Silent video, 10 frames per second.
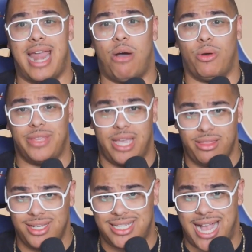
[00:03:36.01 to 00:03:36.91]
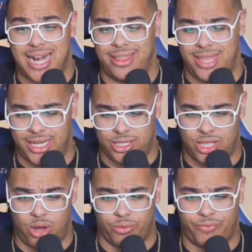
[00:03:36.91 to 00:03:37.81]
Now, on the other side of
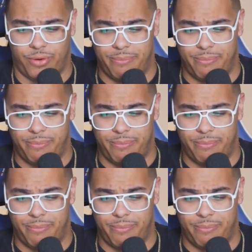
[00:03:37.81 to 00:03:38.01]
things, though,